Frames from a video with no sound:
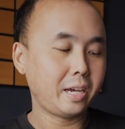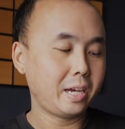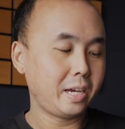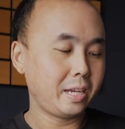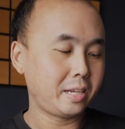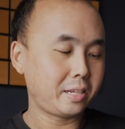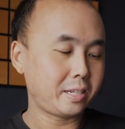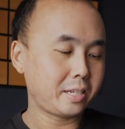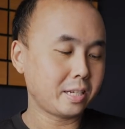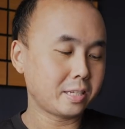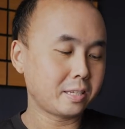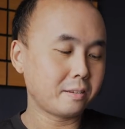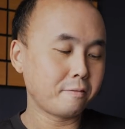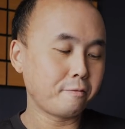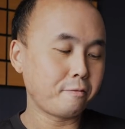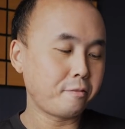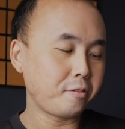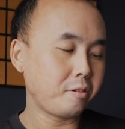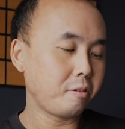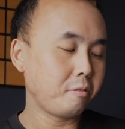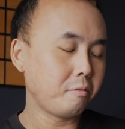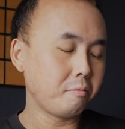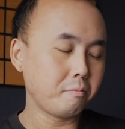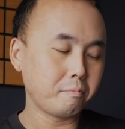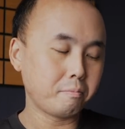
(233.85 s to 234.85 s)
it doesn't
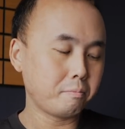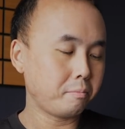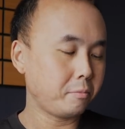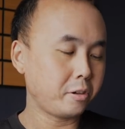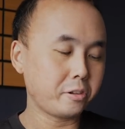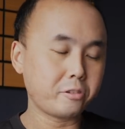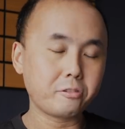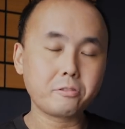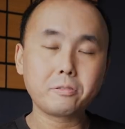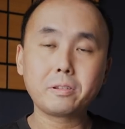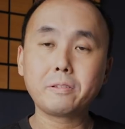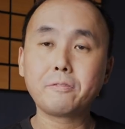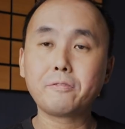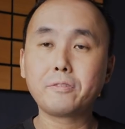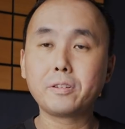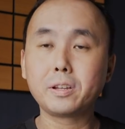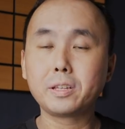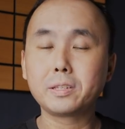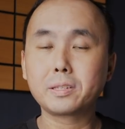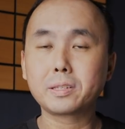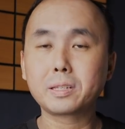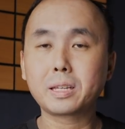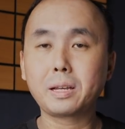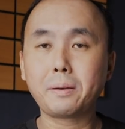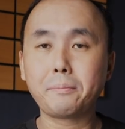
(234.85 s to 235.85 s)
feel much
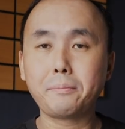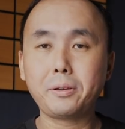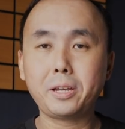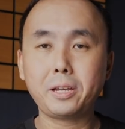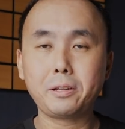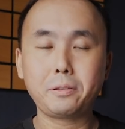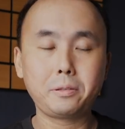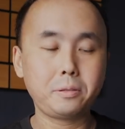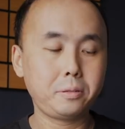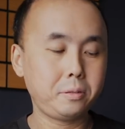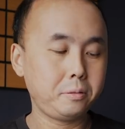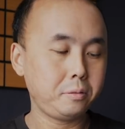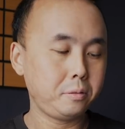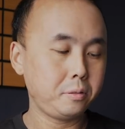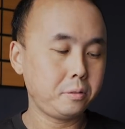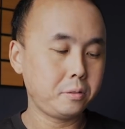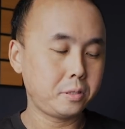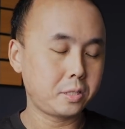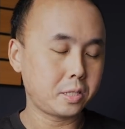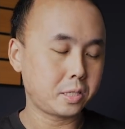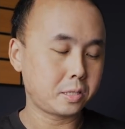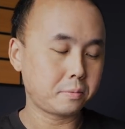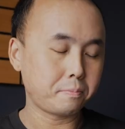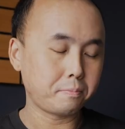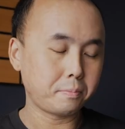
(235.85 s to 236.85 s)
difference compared to you
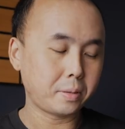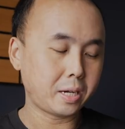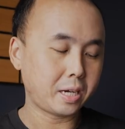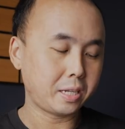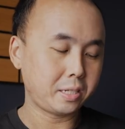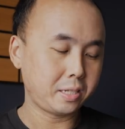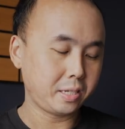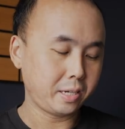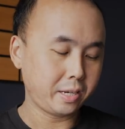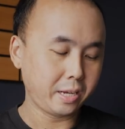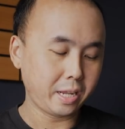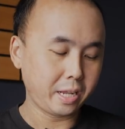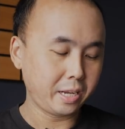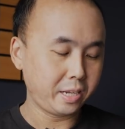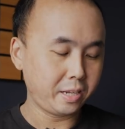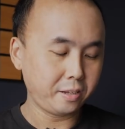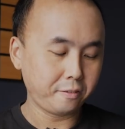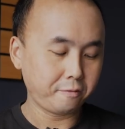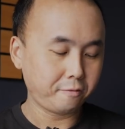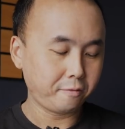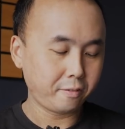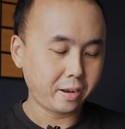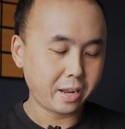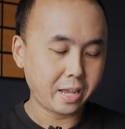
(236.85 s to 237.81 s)
just mount a native